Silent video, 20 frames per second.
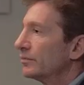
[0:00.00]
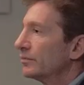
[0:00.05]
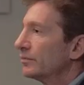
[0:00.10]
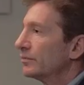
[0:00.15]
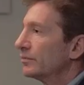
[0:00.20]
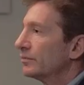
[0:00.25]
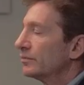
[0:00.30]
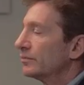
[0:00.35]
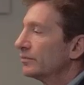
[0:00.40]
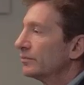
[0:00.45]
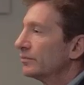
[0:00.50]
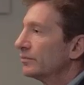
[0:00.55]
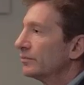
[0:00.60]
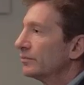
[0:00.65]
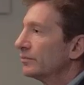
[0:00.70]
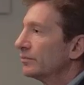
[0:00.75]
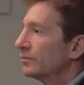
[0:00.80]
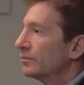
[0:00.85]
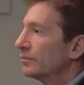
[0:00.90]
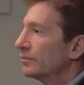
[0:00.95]

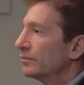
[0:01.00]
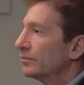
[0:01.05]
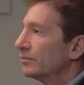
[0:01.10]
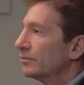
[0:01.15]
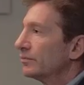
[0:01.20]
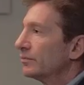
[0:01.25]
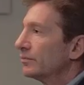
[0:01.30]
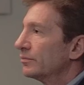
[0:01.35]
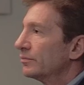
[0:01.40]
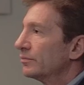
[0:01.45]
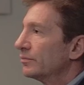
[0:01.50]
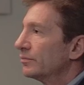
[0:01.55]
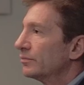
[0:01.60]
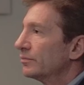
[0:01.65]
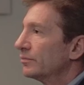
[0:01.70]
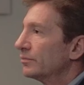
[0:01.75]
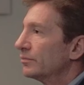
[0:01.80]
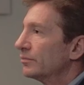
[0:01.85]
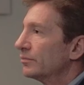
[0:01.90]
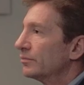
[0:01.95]

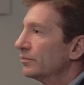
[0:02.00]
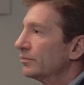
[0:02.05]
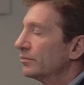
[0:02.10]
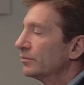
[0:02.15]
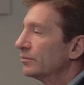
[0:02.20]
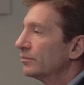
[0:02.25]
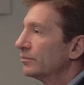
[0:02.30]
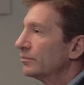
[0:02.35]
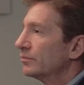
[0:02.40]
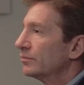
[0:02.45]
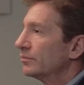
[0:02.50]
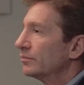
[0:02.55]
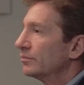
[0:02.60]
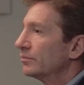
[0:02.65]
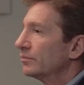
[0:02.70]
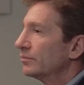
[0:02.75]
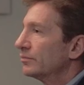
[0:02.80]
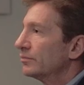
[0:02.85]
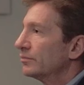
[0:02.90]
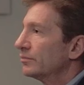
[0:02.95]

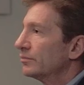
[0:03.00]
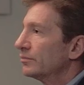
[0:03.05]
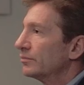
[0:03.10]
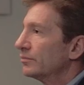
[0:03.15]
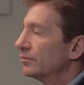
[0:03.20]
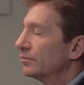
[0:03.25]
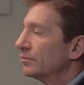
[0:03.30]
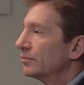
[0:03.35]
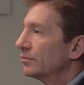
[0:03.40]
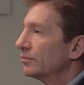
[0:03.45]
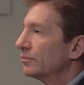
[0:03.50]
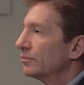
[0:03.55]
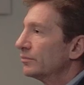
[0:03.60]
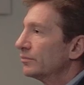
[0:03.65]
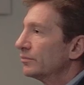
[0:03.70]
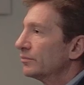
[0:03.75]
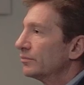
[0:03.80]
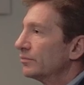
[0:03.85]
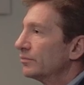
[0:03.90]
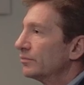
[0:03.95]

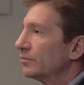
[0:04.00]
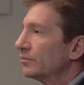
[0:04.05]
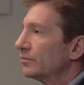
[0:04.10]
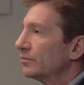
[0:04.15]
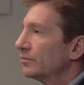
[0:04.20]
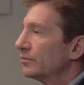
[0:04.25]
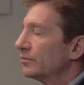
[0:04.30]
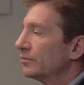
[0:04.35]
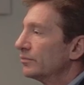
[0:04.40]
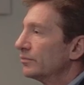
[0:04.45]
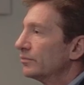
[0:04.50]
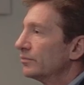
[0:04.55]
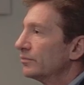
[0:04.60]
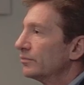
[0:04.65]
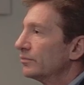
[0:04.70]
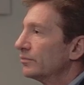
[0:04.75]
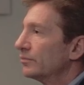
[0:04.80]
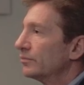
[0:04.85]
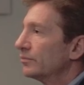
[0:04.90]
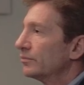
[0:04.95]

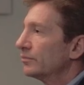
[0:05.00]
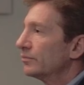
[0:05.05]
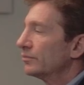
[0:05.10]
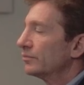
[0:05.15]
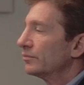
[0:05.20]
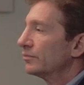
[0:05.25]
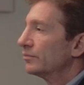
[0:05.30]
[no speech]